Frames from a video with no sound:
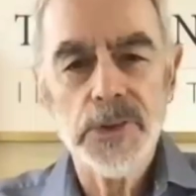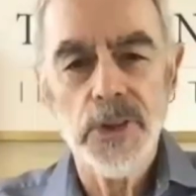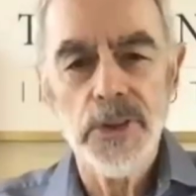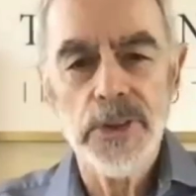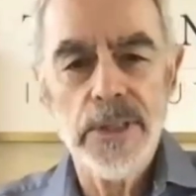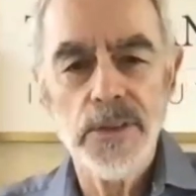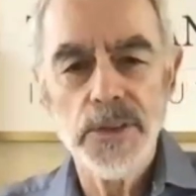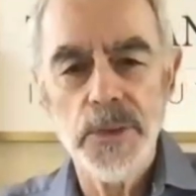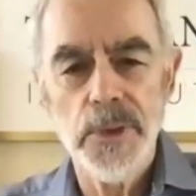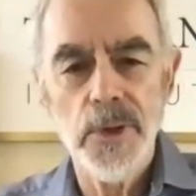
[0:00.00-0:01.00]
turning
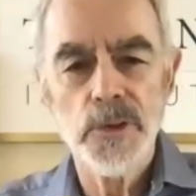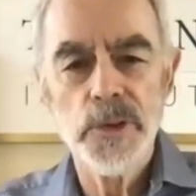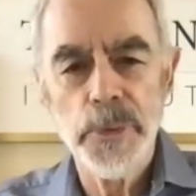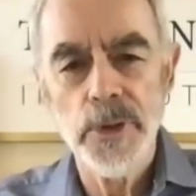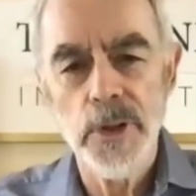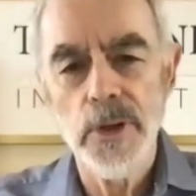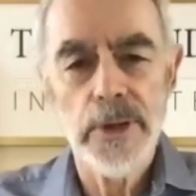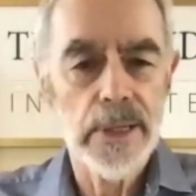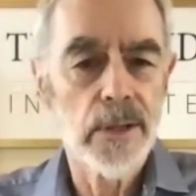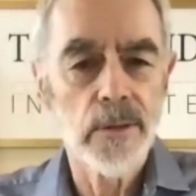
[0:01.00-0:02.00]
into an entrepreneur
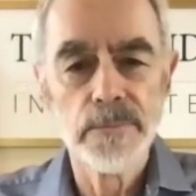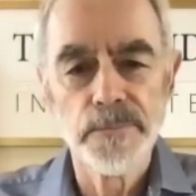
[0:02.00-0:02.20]
now?